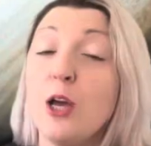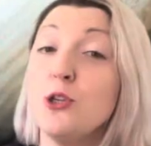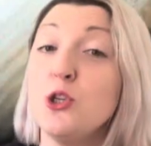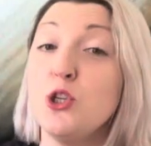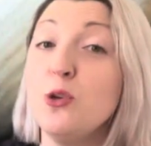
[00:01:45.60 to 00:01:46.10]

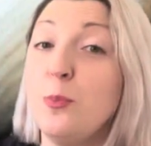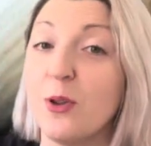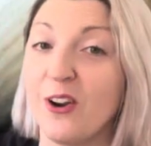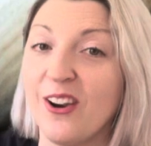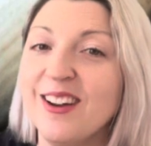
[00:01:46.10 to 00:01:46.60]

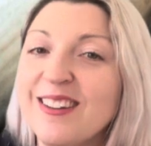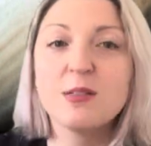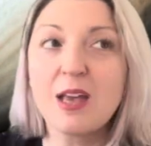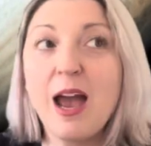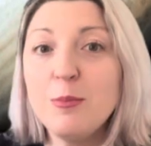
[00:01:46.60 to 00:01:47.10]
Jupiter.
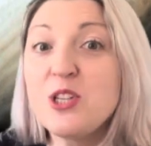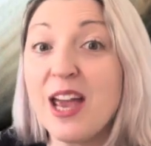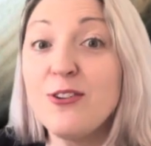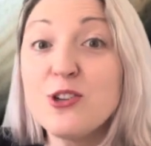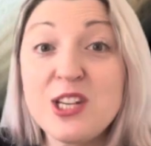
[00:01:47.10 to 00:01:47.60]
So how much
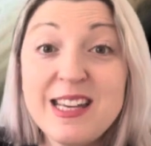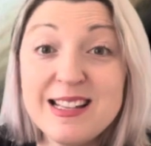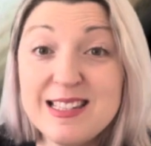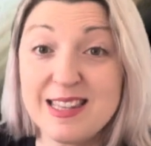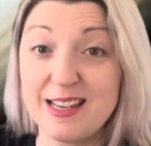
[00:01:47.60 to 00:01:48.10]
energy
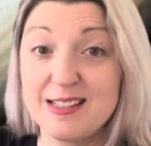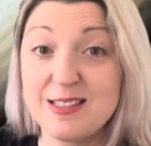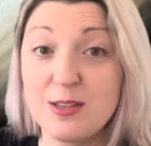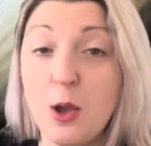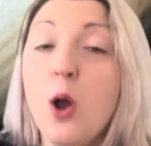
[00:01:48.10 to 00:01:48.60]
is this?